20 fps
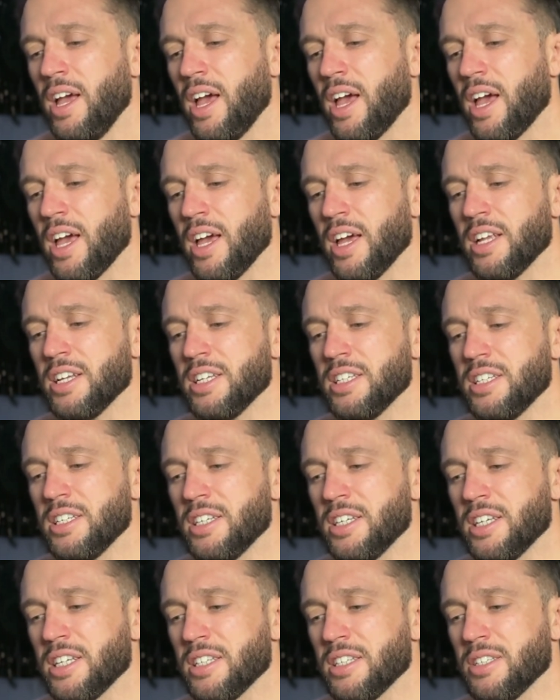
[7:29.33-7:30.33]
And
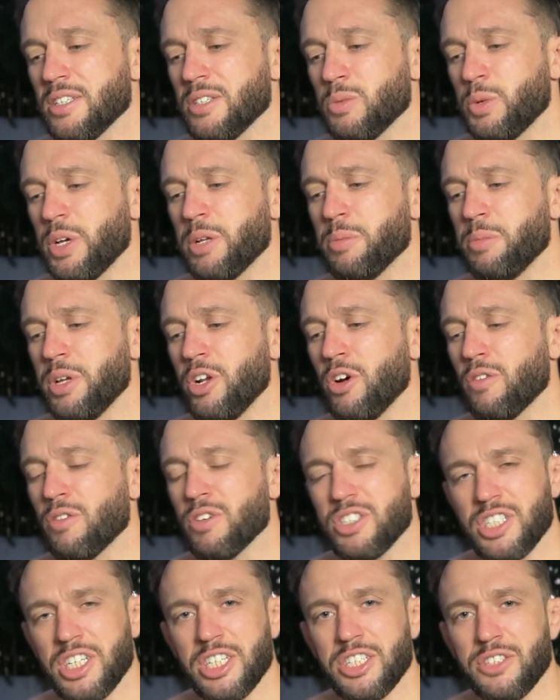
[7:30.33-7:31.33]
we had been
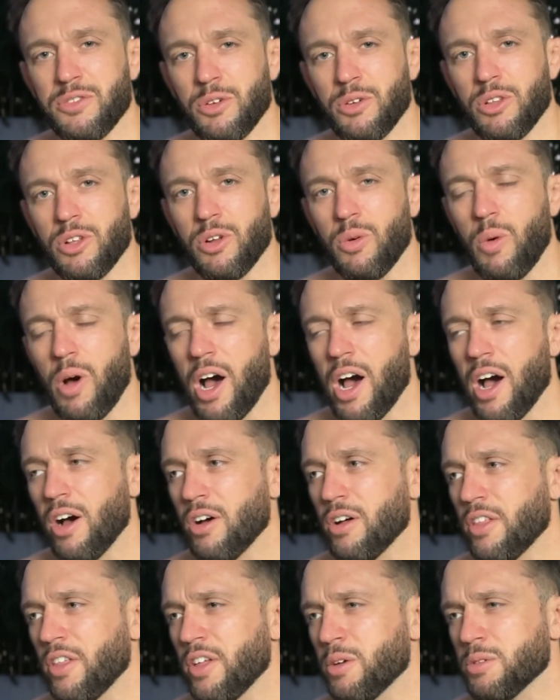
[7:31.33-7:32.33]
overseas for a little while.
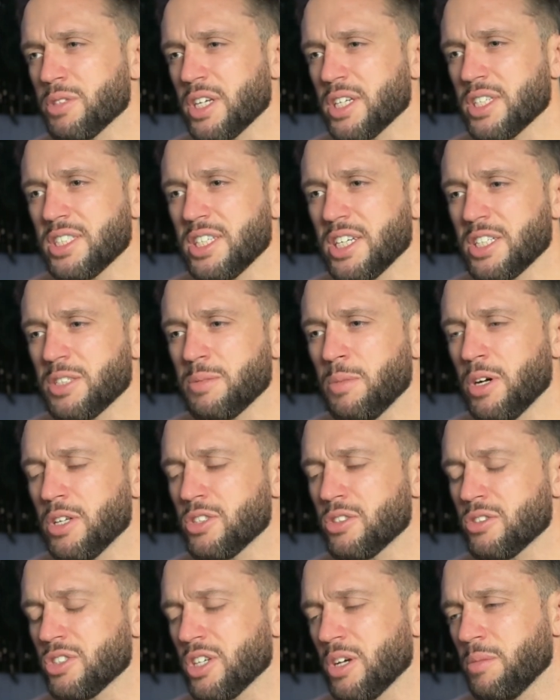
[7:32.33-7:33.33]
I think it was like six
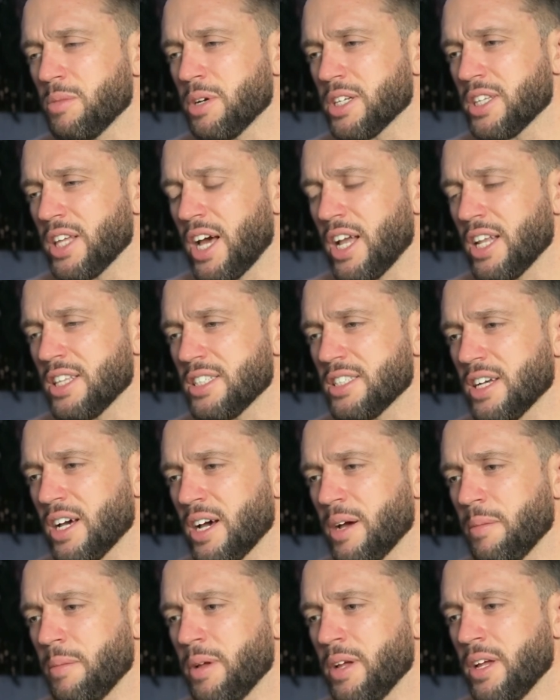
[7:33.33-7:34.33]
months or something like that at the
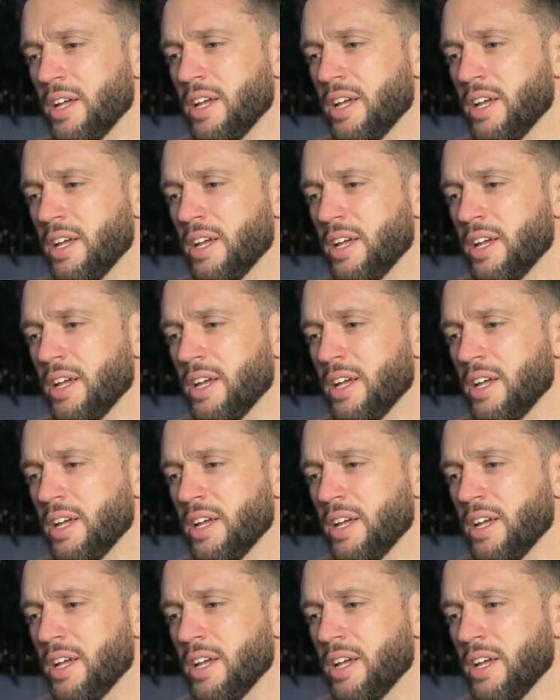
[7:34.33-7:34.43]
time.